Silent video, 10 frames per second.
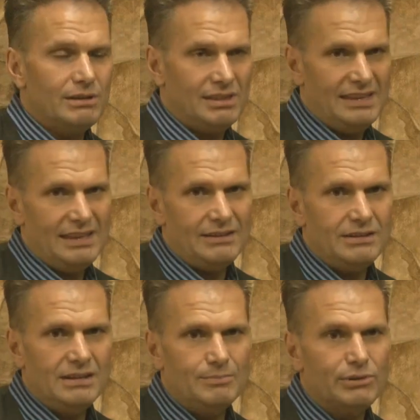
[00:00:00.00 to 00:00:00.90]
theater
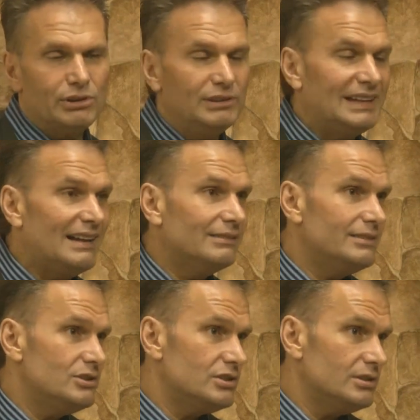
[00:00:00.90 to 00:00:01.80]
in Brooklyn
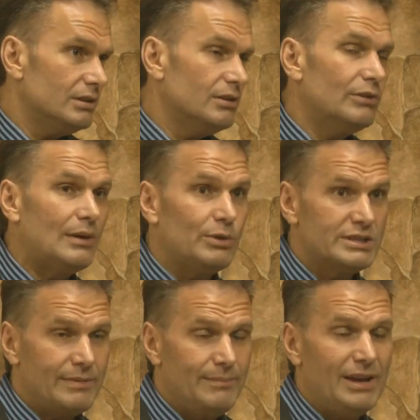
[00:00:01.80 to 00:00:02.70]
College, although that
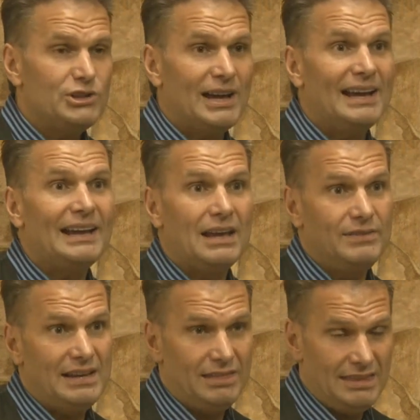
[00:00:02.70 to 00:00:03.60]
wasn't my major. I had a
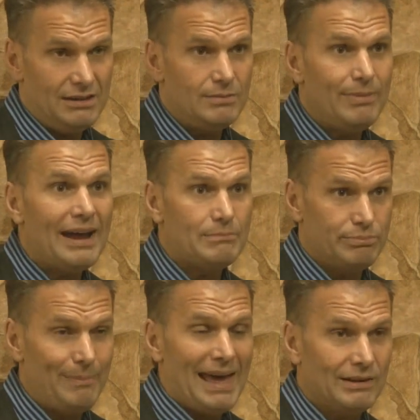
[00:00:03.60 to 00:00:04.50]
heavy theater
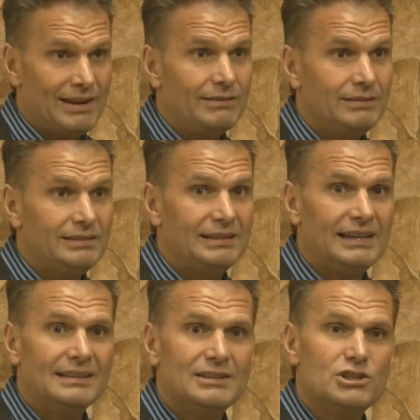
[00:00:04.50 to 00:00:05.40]
background,
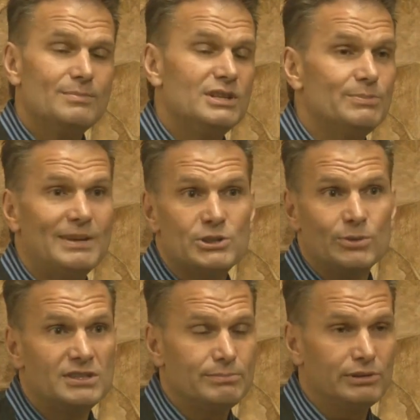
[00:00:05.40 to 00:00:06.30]
and Jimmy Smits
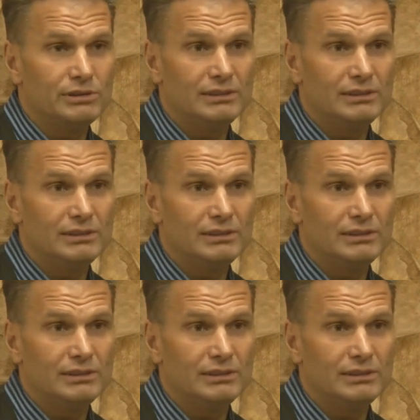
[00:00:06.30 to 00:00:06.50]
went to Brooklyn